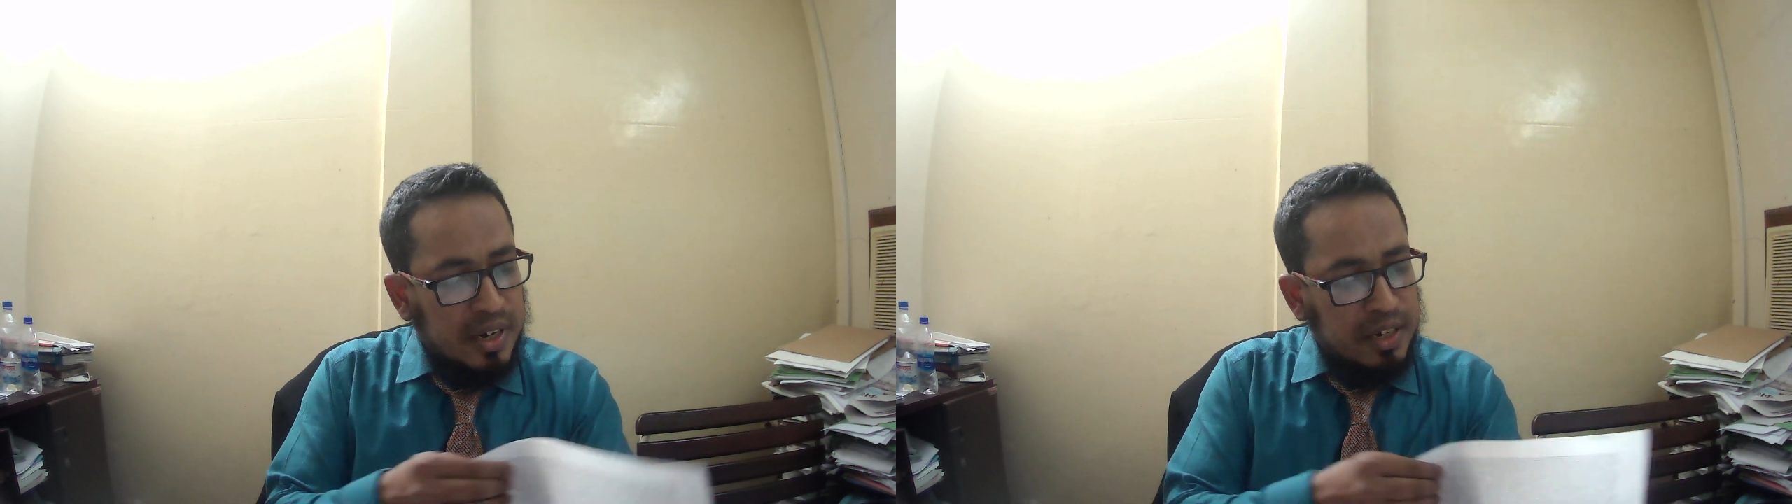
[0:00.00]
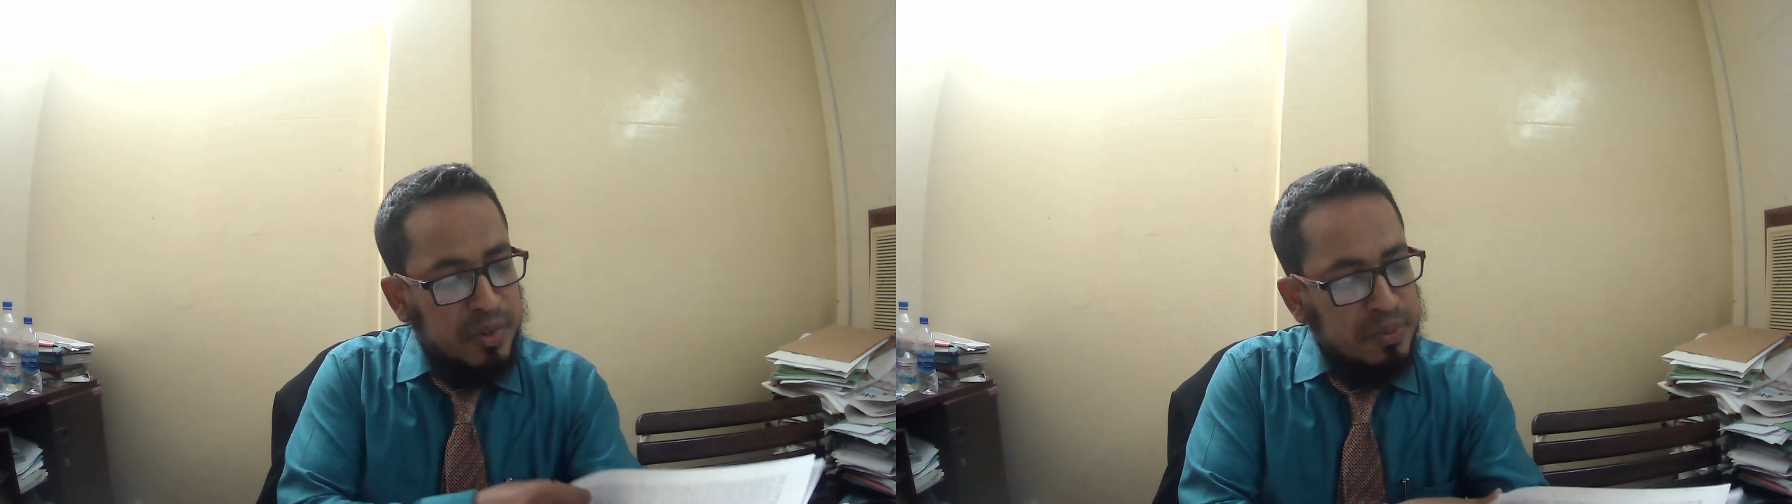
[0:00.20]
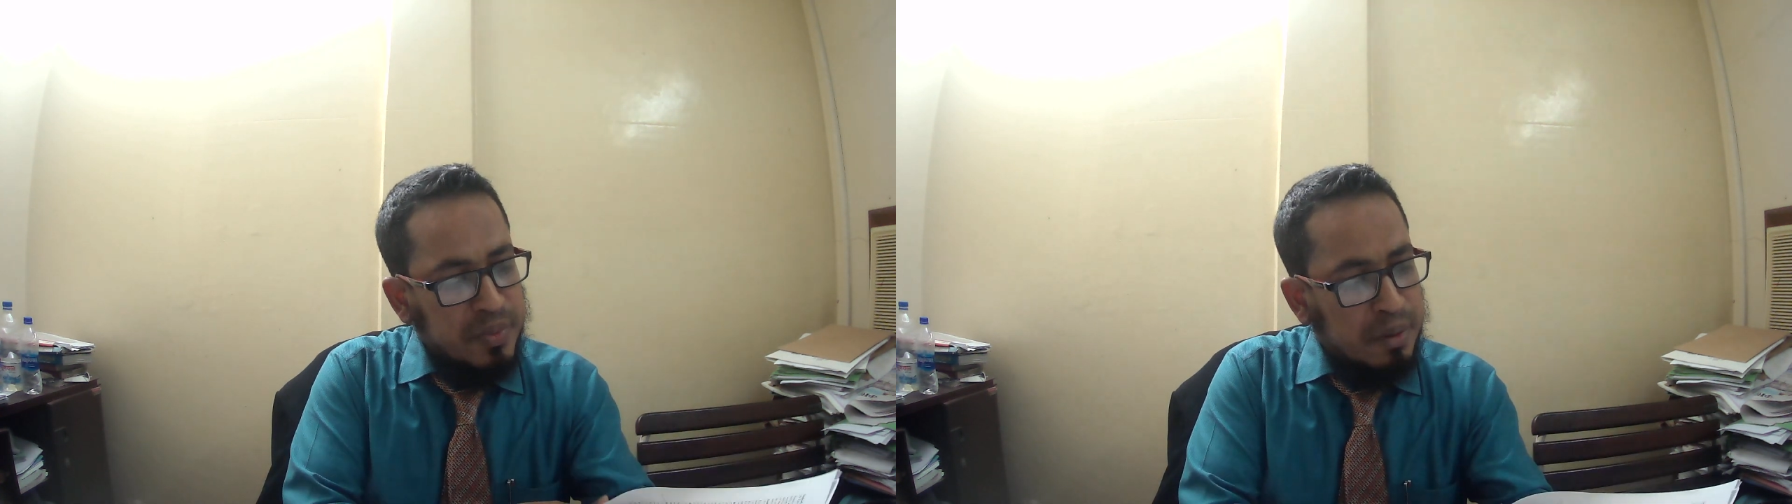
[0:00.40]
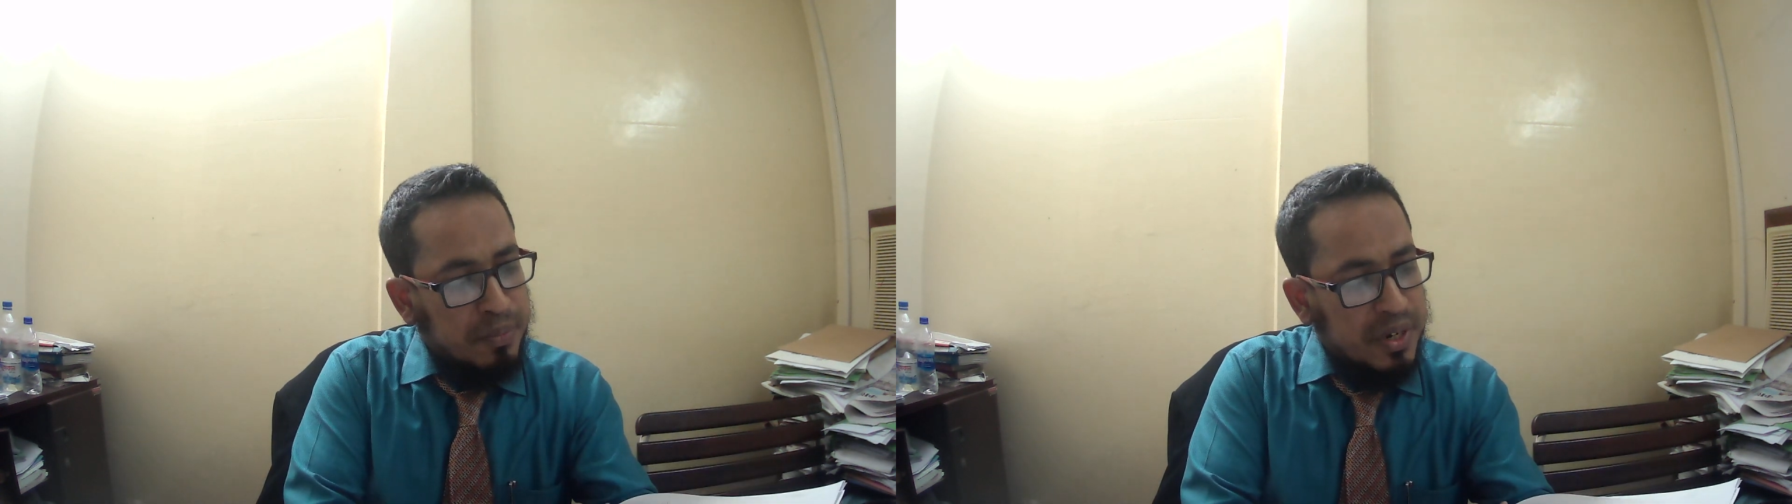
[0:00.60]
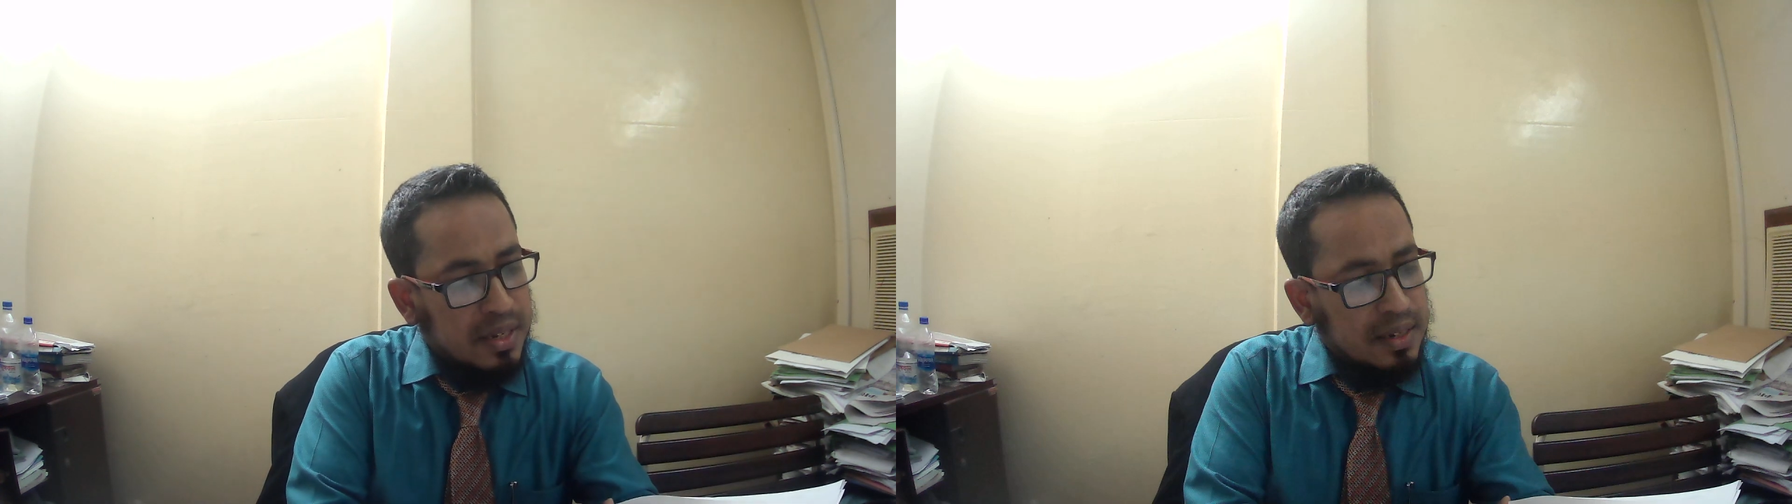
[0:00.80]
investment
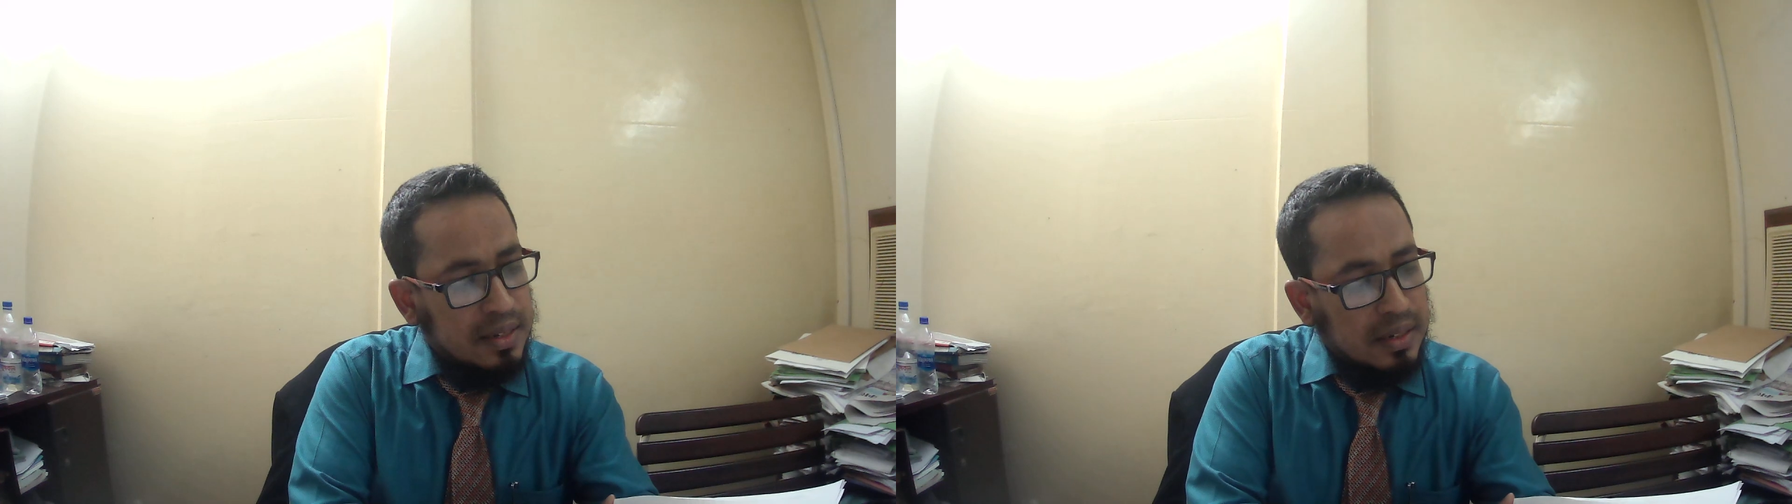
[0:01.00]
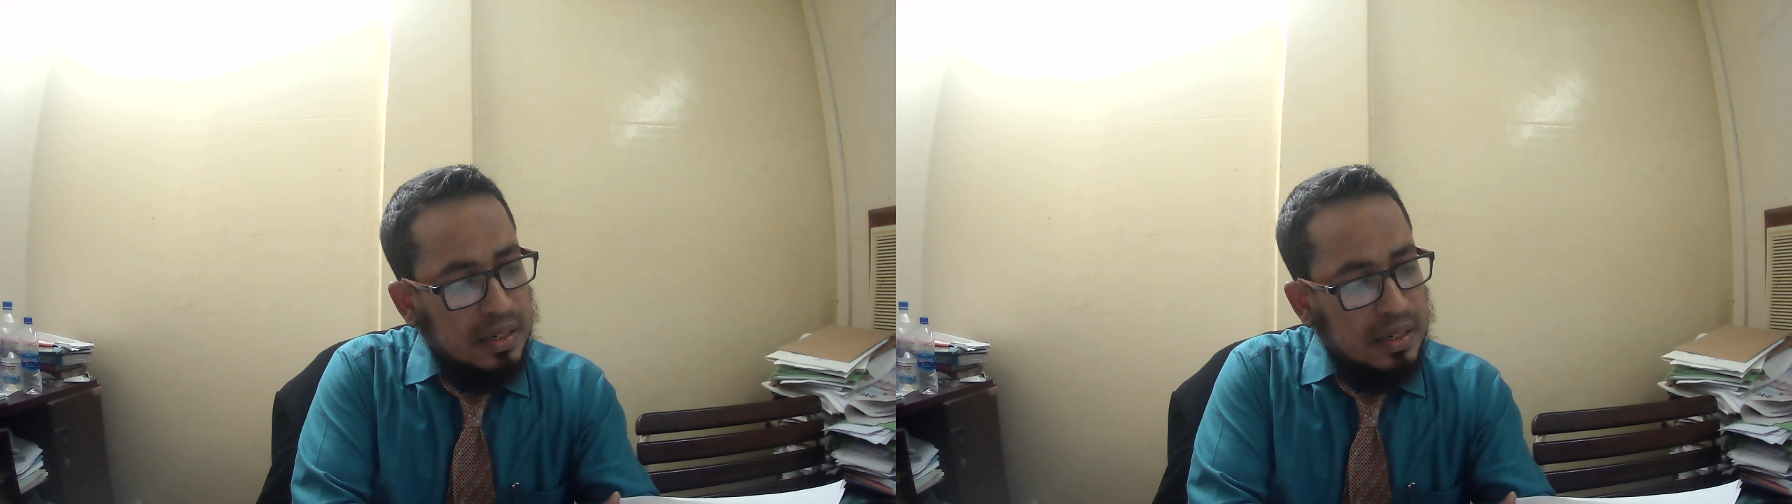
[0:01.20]
appraisal